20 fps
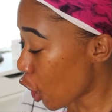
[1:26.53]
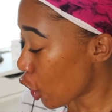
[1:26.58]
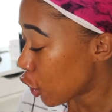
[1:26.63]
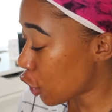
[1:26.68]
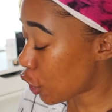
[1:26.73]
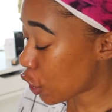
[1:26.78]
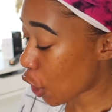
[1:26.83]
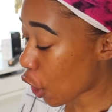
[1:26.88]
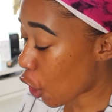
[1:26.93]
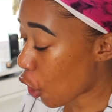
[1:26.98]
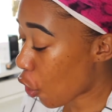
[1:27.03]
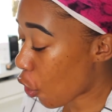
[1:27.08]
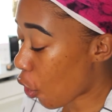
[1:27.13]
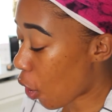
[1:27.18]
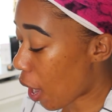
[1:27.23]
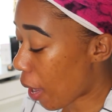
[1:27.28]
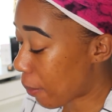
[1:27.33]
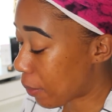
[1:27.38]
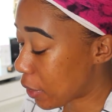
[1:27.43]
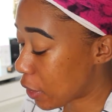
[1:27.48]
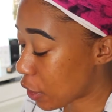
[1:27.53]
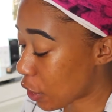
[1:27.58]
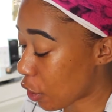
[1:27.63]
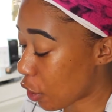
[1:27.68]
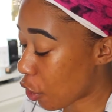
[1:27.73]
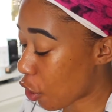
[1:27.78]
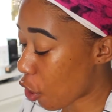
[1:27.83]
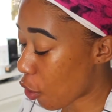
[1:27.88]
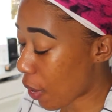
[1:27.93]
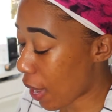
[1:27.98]
So I'm just
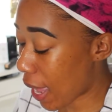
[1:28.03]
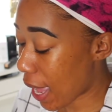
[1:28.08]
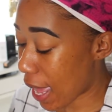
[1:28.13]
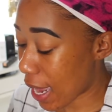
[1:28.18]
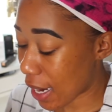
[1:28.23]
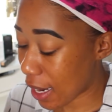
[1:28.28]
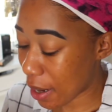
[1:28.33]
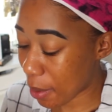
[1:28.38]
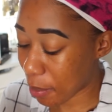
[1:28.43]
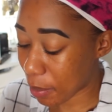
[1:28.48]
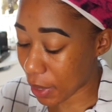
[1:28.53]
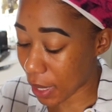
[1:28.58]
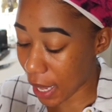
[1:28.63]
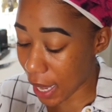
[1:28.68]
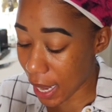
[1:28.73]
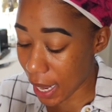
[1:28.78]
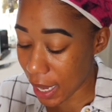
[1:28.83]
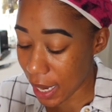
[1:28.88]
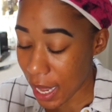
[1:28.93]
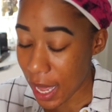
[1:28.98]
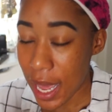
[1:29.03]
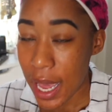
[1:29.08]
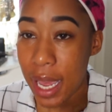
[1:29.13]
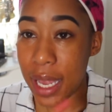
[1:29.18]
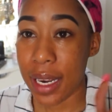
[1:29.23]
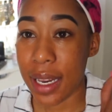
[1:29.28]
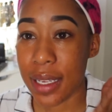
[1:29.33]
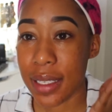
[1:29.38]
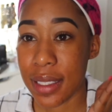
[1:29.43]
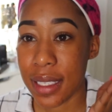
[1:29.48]
going to go ahead and apply it.
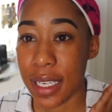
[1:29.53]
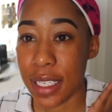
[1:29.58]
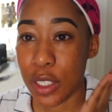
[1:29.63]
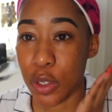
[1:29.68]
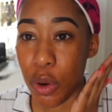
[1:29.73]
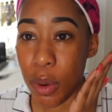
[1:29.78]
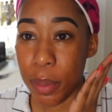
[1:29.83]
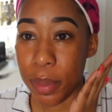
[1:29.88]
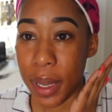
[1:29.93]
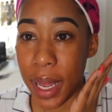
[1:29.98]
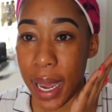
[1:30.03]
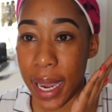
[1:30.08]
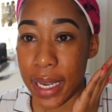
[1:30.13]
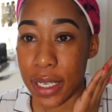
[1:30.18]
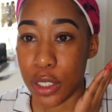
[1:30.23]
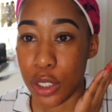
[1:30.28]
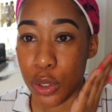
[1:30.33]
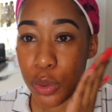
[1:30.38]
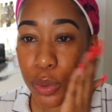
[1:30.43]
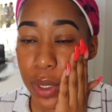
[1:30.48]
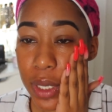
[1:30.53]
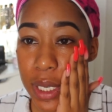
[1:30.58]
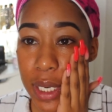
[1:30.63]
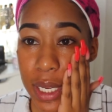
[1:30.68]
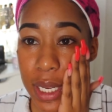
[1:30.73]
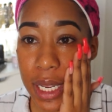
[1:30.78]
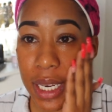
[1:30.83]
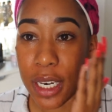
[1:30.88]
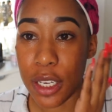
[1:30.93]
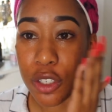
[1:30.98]
It does say to apply to
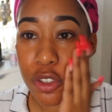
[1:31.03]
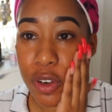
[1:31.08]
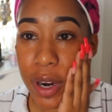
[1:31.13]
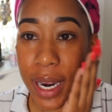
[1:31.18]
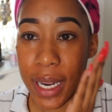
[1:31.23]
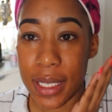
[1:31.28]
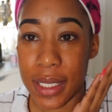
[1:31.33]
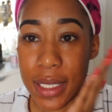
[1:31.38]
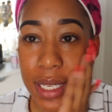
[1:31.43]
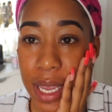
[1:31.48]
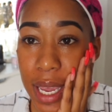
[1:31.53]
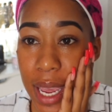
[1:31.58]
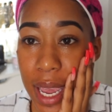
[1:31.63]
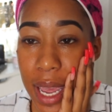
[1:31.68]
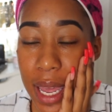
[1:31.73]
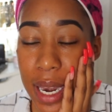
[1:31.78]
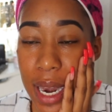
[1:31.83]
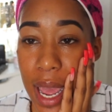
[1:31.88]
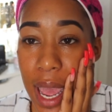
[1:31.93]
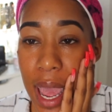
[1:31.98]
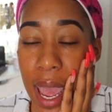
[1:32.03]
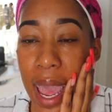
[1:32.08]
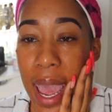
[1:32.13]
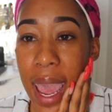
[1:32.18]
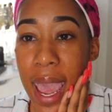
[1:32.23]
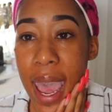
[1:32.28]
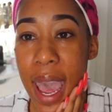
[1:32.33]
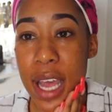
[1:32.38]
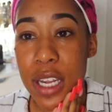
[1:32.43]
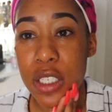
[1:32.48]
clean, dry skin
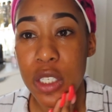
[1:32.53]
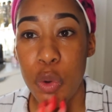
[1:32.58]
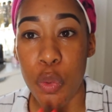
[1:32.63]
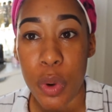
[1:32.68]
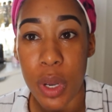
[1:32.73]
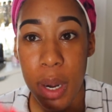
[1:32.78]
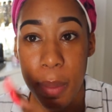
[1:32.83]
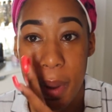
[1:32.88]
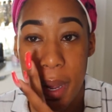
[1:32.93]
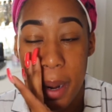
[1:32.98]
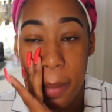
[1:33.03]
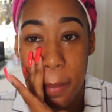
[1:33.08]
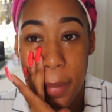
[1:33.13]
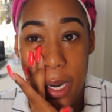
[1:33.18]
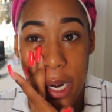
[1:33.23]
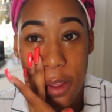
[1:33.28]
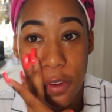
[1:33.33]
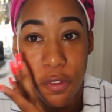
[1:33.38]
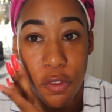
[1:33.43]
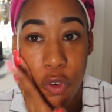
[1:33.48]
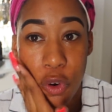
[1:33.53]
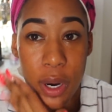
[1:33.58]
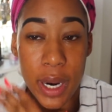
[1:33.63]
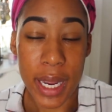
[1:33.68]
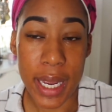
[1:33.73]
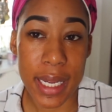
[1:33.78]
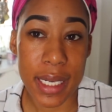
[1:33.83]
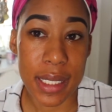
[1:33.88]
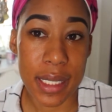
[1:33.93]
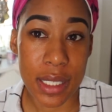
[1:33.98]
and to wait about a minute for
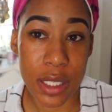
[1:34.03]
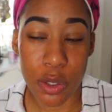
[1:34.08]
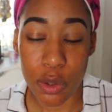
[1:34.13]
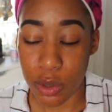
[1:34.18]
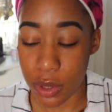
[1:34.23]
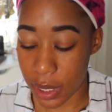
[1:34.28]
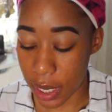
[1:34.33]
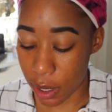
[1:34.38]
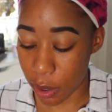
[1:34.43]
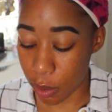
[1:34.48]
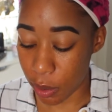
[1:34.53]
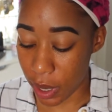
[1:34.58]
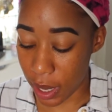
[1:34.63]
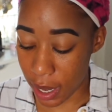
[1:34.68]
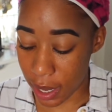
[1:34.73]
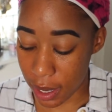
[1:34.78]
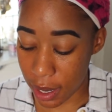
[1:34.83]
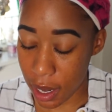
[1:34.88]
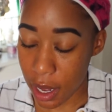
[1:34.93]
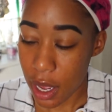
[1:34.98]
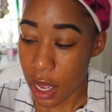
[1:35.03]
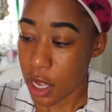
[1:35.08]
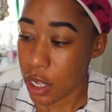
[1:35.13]
it to settle in.